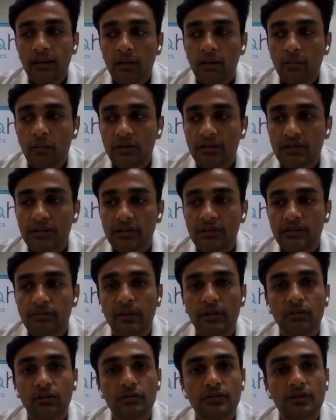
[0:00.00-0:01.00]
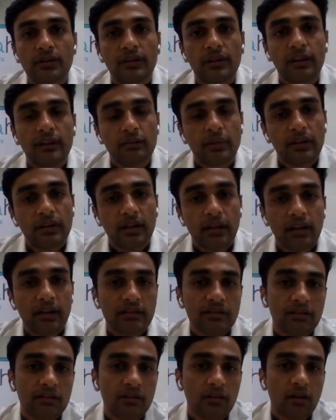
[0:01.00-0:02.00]
which is we use the teeth whitening
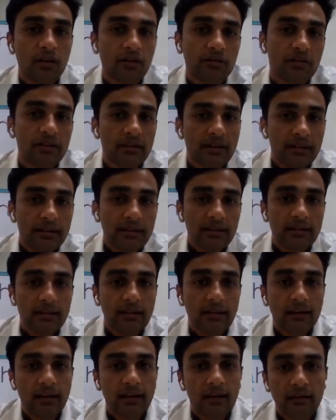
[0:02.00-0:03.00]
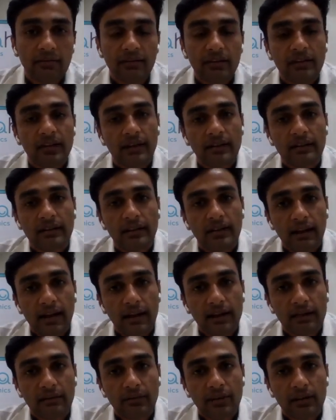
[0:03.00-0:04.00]
agent on the teeth, and after that they are
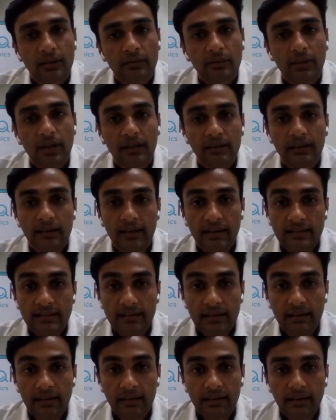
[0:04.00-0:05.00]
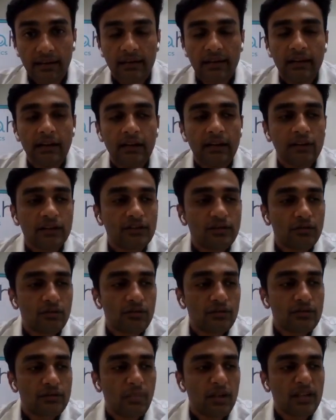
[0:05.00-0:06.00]
activated by the laser light.
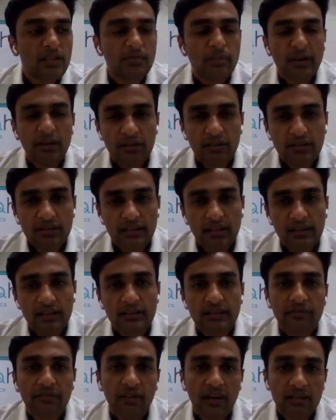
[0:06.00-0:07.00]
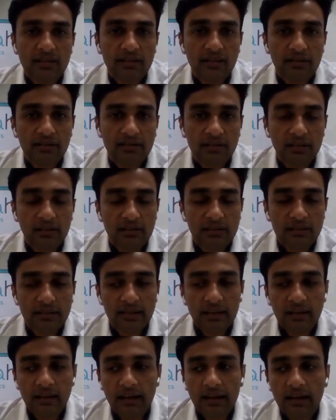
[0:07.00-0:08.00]
Shows much better results, faster results.
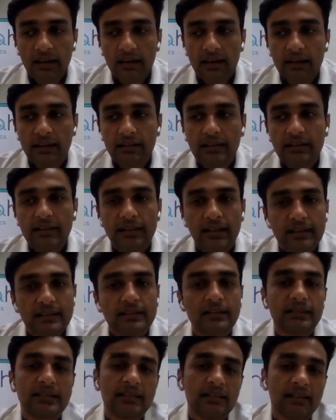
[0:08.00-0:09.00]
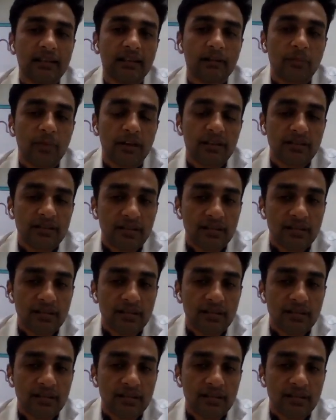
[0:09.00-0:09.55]
Yes, it's a little price